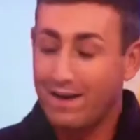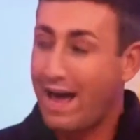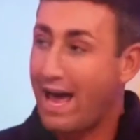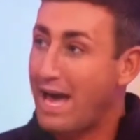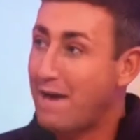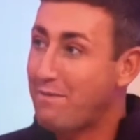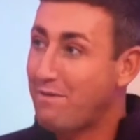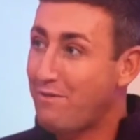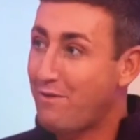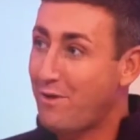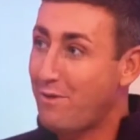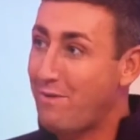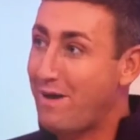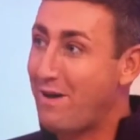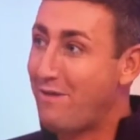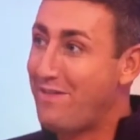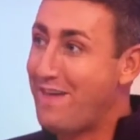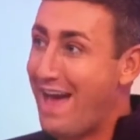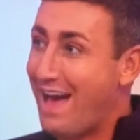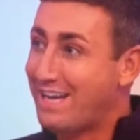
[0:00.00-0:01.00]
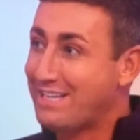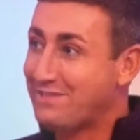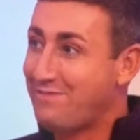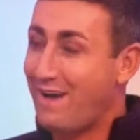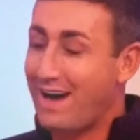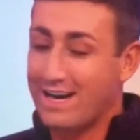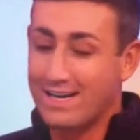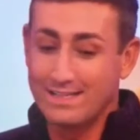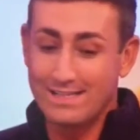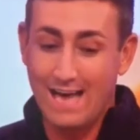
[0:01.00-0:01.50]
of hair before I went on the X
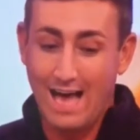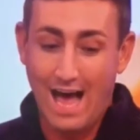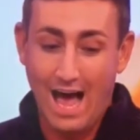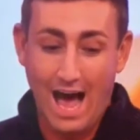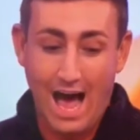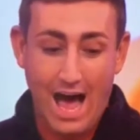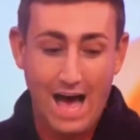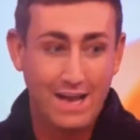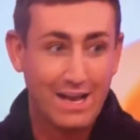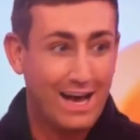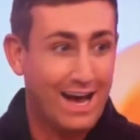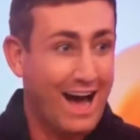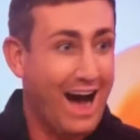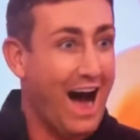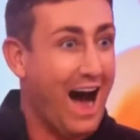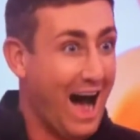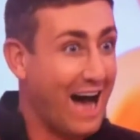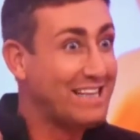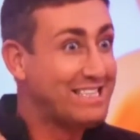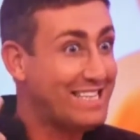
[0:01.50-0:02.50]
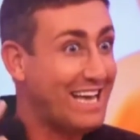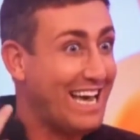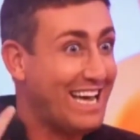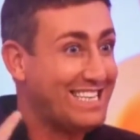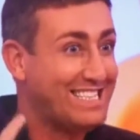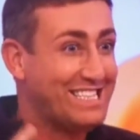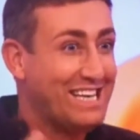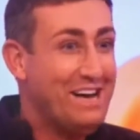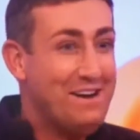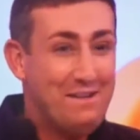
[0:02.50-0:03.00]
Factor. I
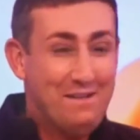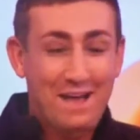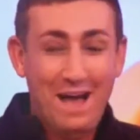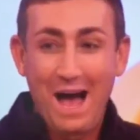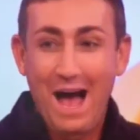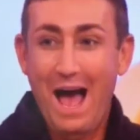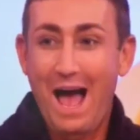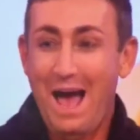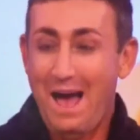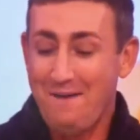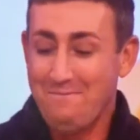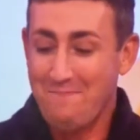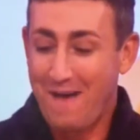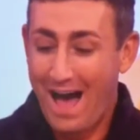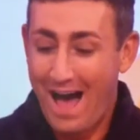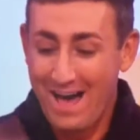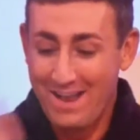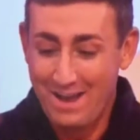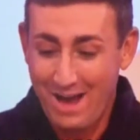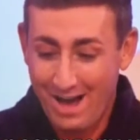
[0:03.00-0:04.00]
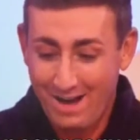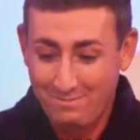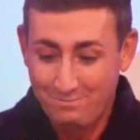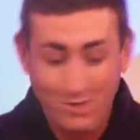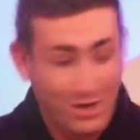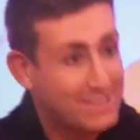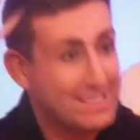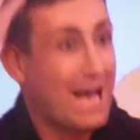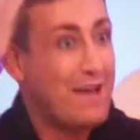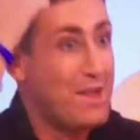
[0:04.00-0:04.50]
did. And
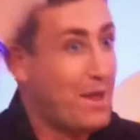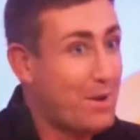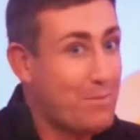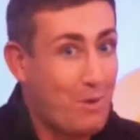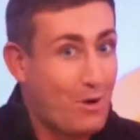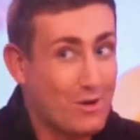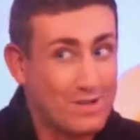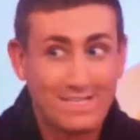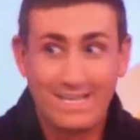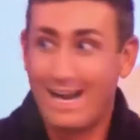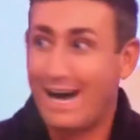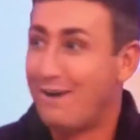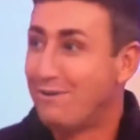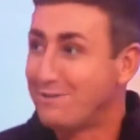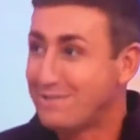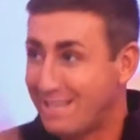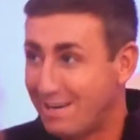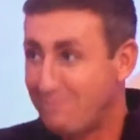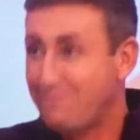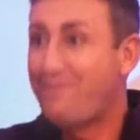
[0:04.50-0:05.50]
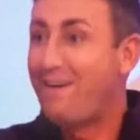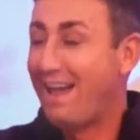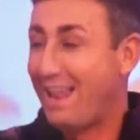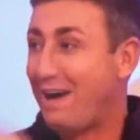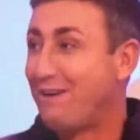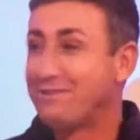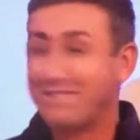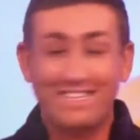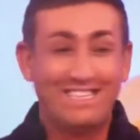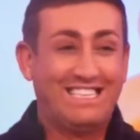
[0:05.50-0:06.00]
not only that, I pulled it out, it fell
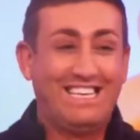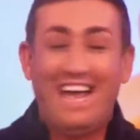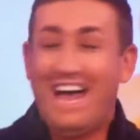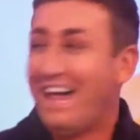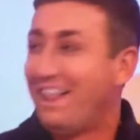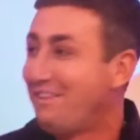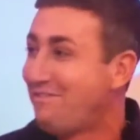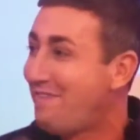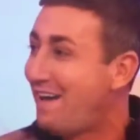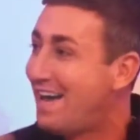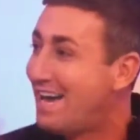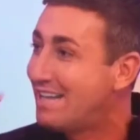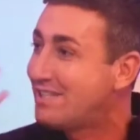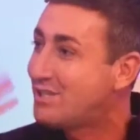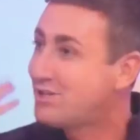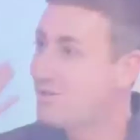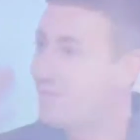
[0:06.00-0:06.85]
out itself. I had